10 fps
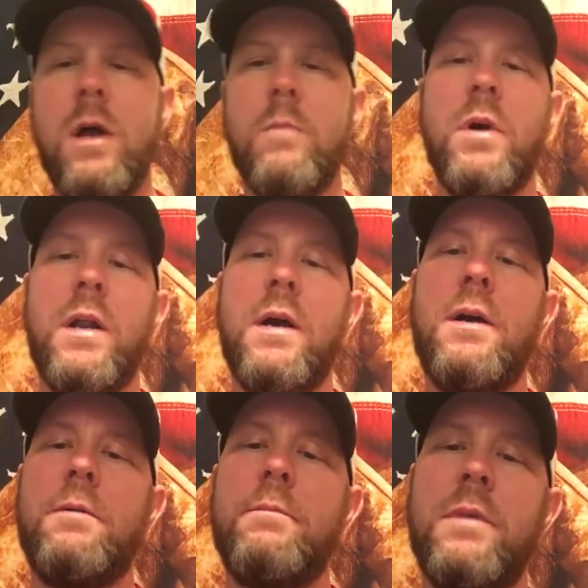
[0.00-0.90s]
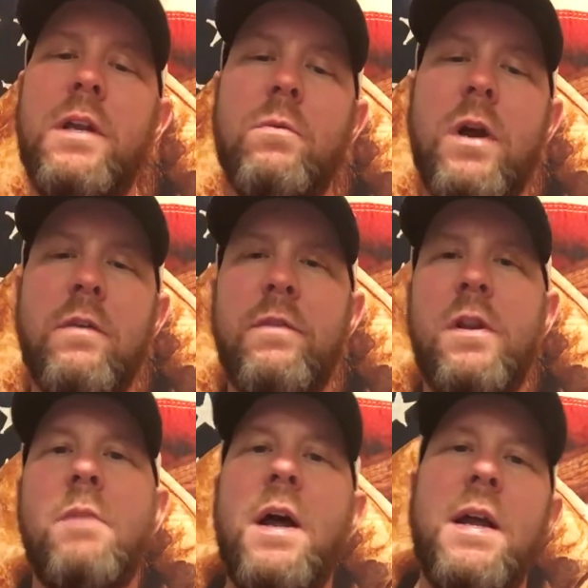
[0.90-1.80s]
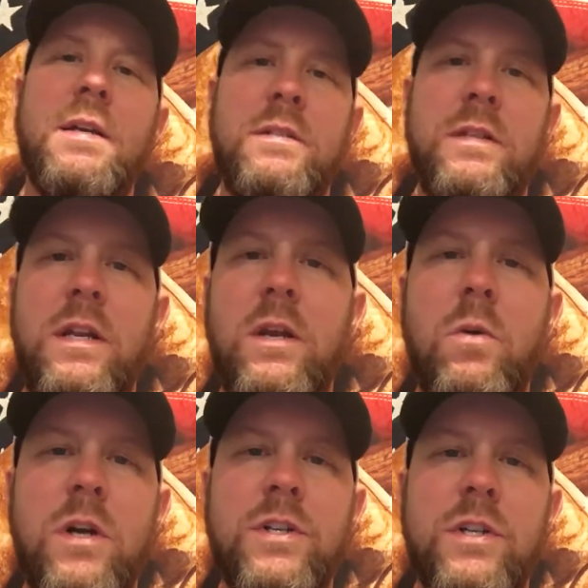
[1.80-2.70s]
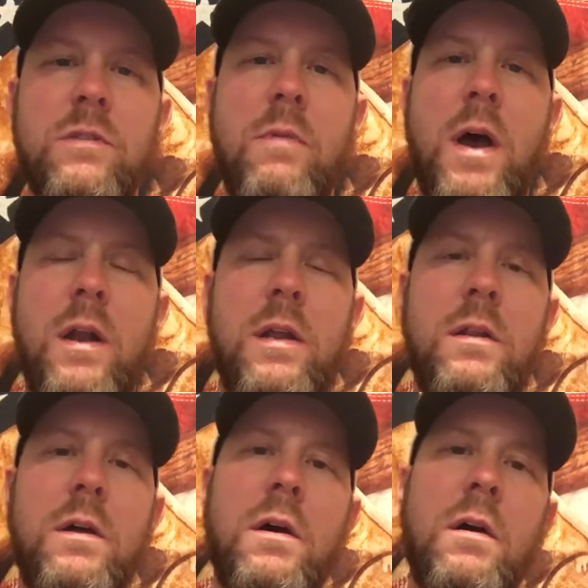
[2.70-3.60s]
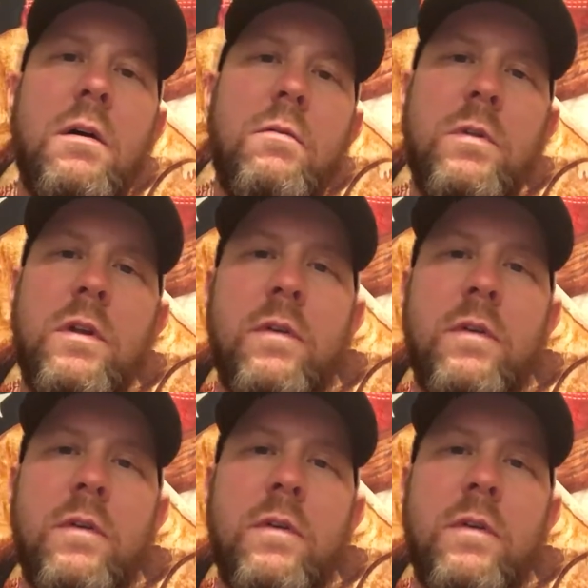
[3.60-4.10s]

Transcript: but um, anyway if anybody has any questions about it uh, leave a